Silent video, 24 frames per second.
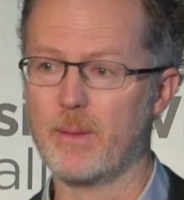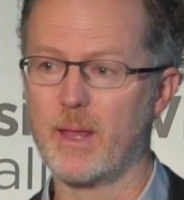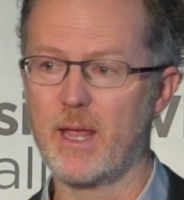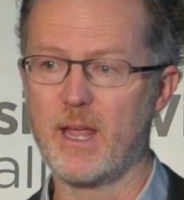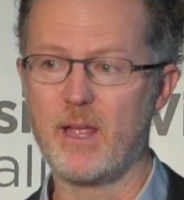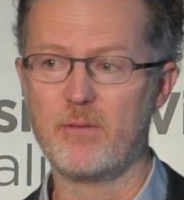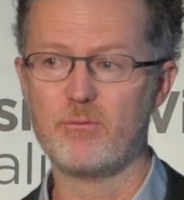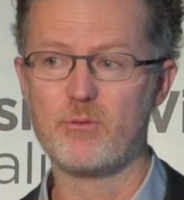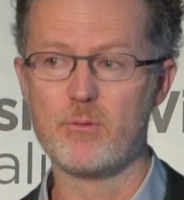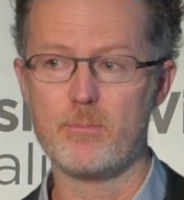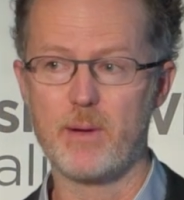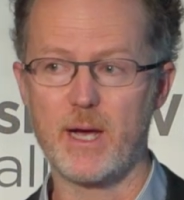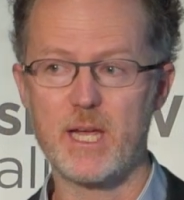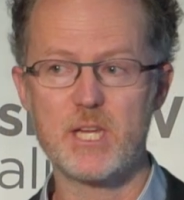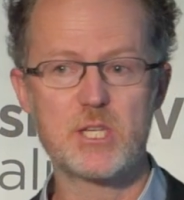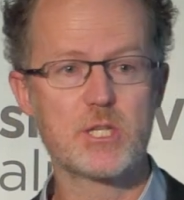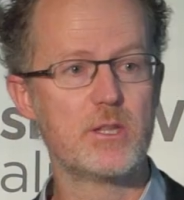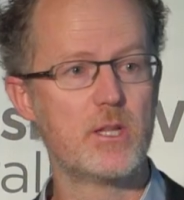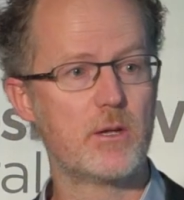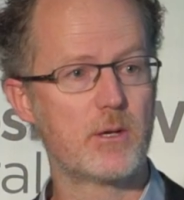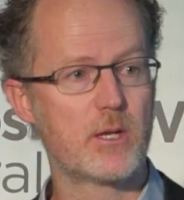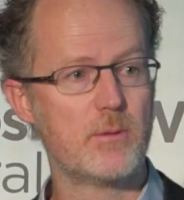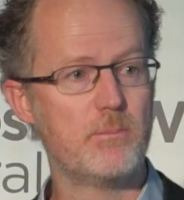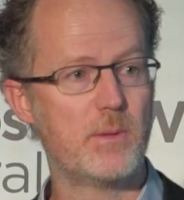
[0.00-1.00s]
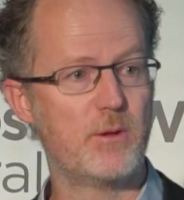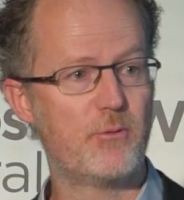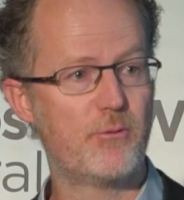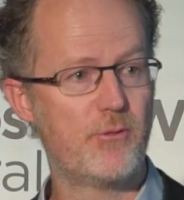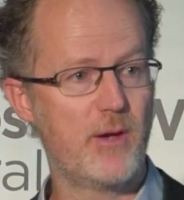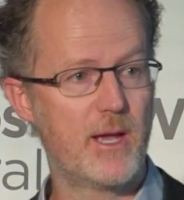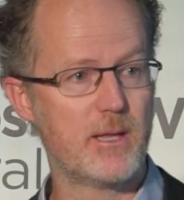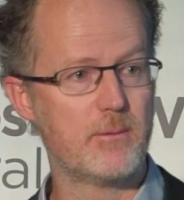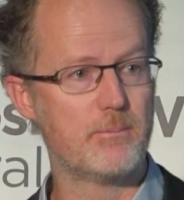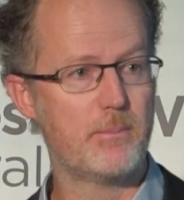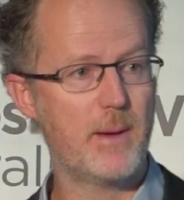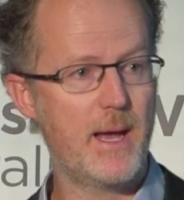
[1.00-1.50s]
information that can be
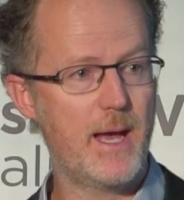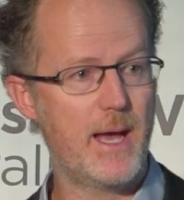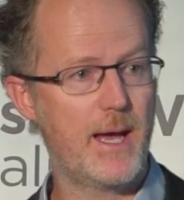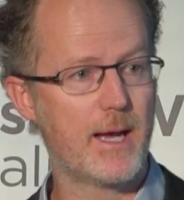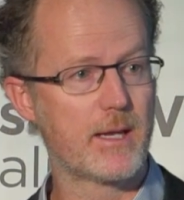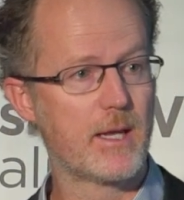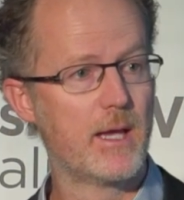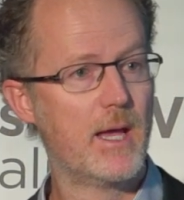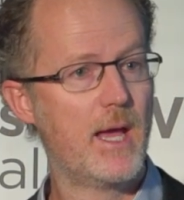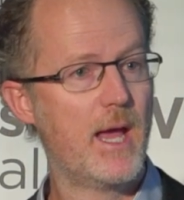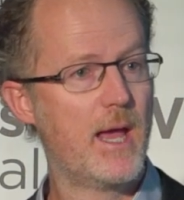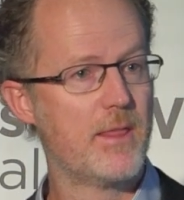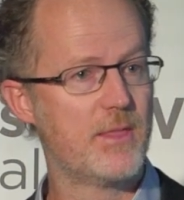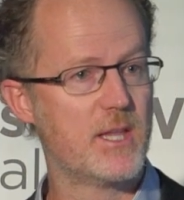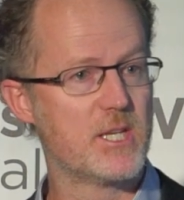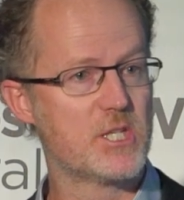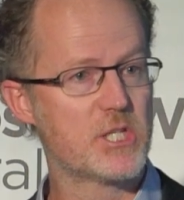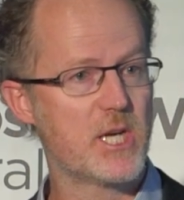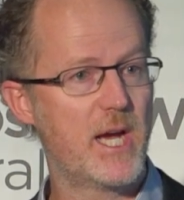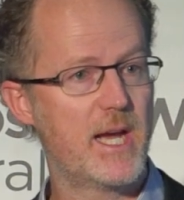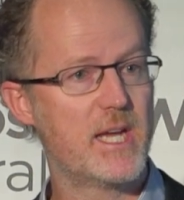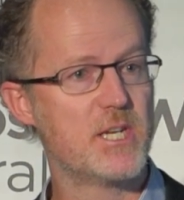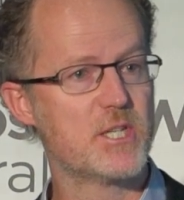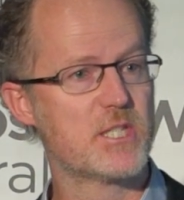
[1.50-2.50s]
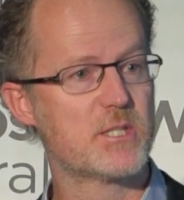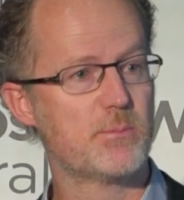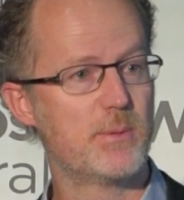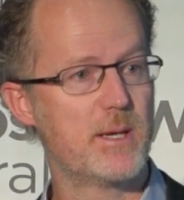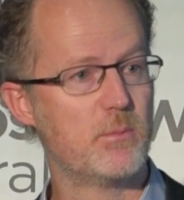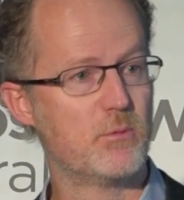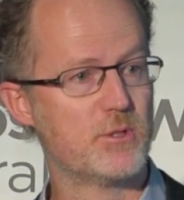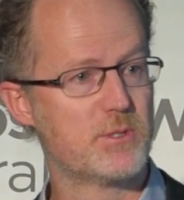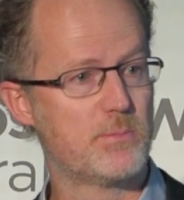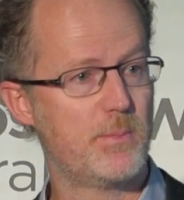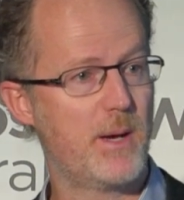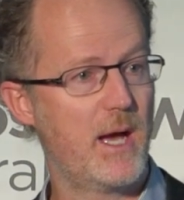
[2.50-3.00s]
fed back that changes
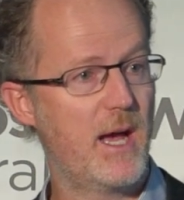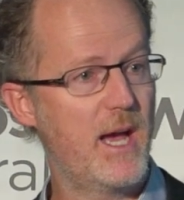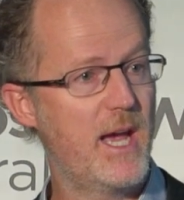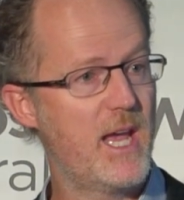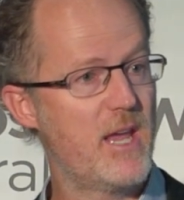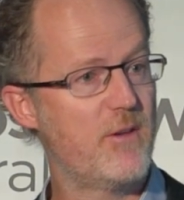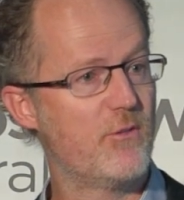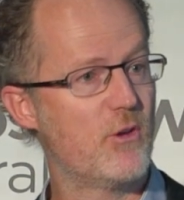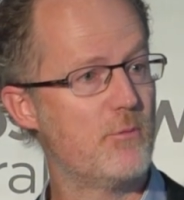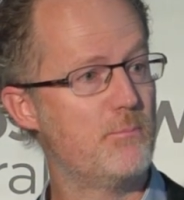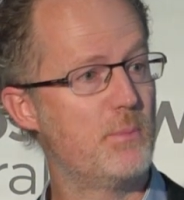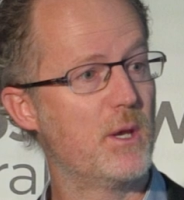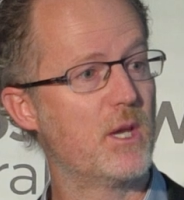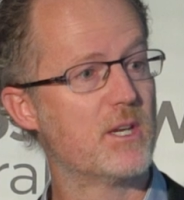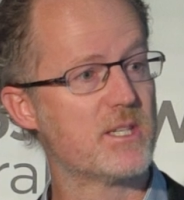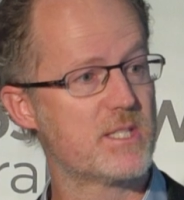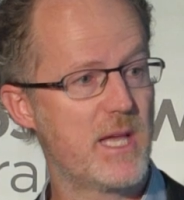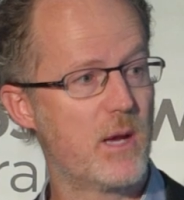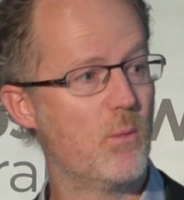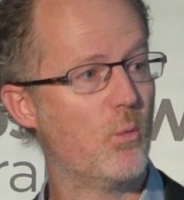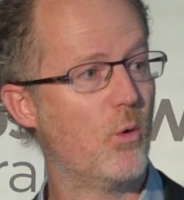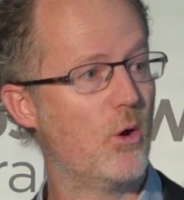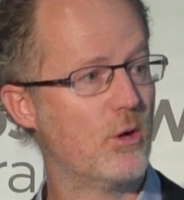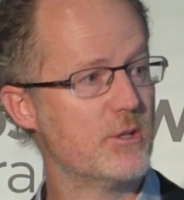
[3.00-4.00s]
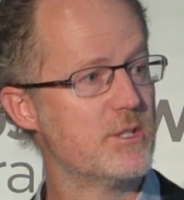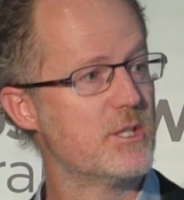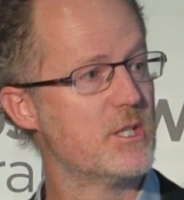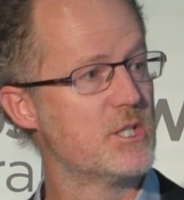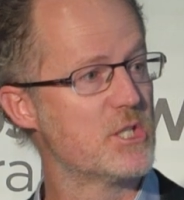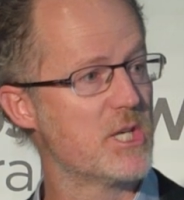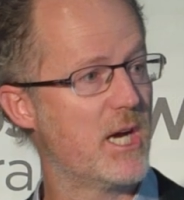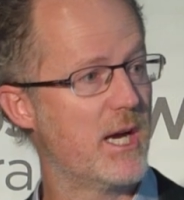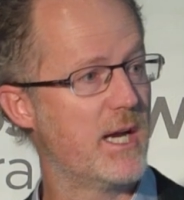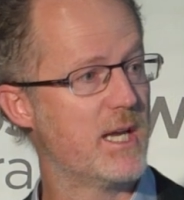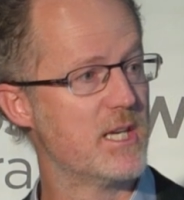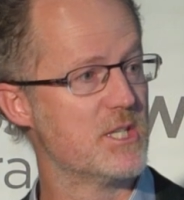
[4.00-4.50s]
people's behaviour because they want to
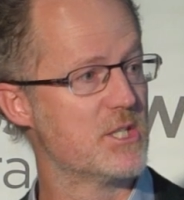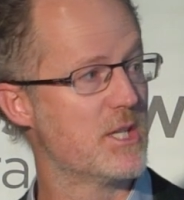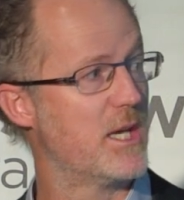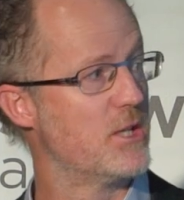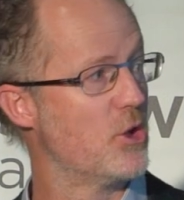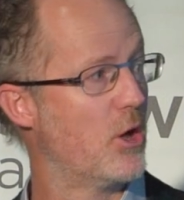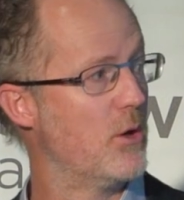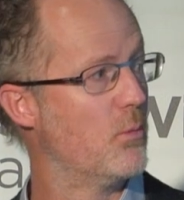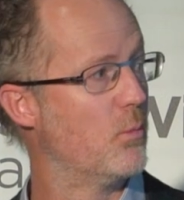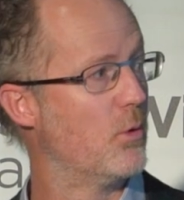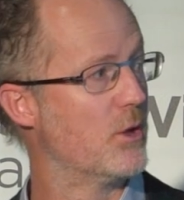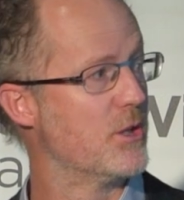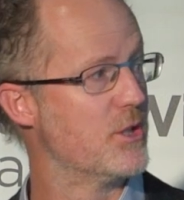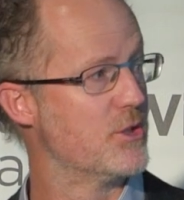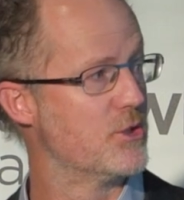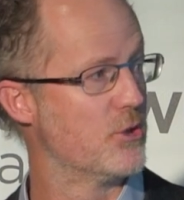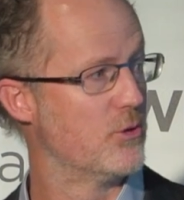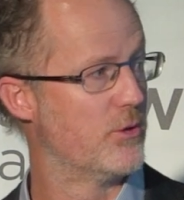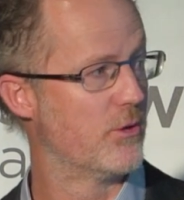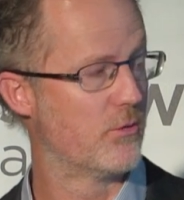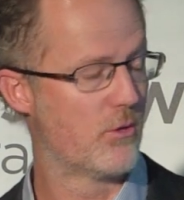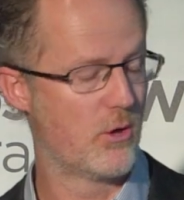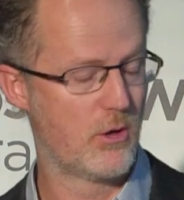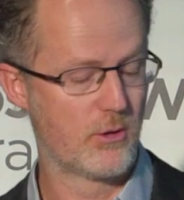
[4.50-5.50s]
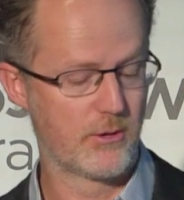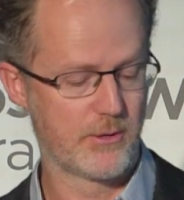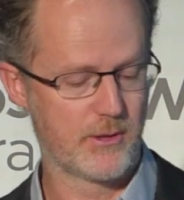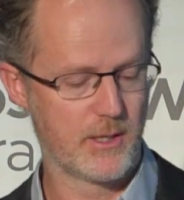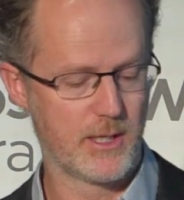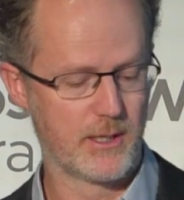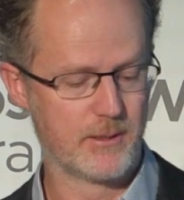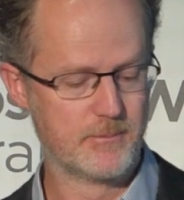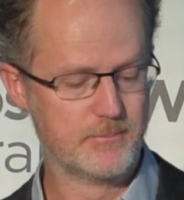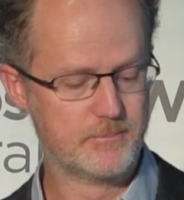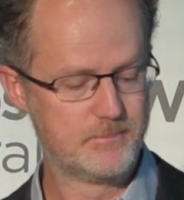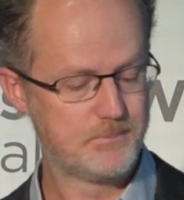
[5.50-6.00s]
change. They don't want to do the wrong
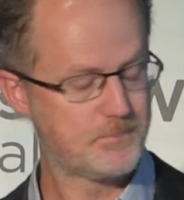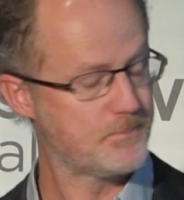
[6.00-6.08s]
thing.